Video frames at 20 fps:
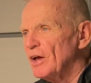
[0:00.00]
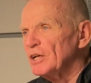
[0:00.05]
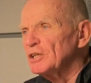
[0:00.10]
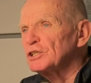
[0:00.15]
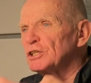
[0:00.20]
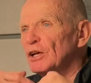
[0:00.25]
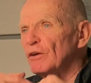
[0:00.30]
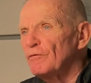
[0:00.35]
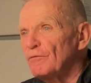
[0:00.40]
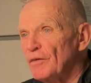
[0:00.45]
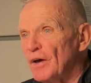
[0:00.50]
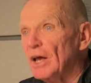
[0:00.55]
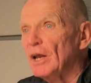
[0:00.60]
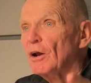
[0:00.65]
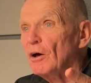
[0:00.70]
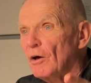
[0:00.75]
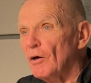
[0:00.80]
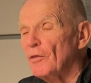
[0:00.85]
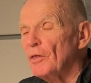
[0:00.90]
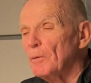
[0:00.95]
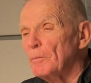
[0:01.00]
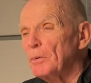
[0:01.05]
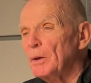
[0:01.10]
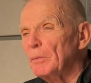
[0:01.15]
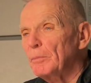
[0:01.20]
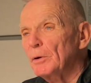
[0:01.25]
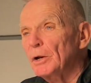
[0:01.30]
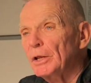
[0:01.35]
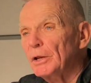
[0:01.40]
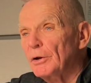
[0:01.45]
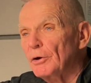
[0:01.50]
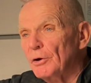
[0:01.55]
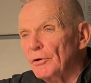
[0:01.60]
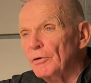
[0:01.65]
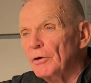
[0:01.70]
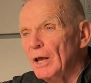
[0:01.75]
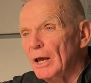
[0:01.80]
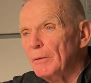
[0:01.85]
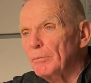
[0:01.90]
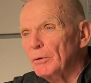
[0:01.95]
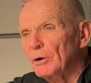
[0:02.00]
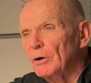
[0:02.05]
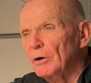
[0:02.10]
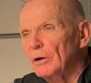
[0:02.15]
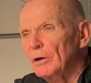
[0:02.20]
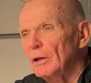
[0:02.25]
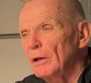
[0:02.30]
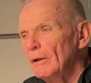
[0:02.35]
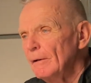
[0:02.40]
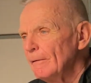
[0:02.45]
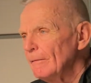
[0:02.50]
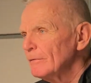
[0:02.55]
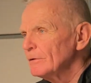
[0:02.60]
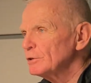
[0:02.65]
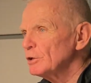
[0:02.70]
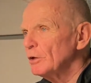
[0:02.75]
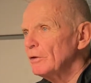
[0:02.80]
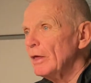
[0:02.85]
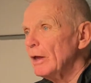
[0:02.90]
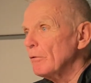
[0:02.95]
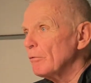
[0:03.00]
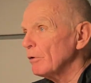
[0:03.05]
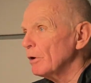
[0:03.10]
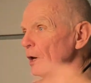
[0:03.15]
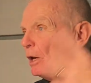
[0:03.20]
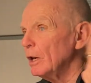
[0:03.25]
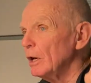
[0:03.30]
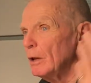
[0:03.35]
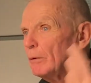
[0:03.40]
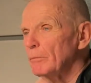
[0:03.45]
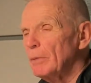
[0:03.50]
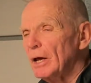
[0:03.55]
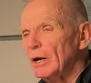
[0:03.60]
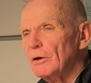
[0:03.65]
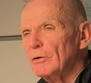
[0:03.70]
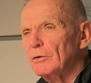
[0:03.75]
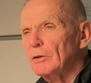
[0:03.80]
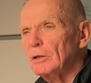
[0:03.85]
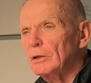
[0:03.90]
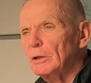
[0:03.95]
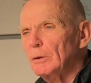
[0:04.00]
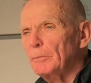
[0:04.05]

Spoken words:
and she fed all the people in her neighborhood. So they were eating better than the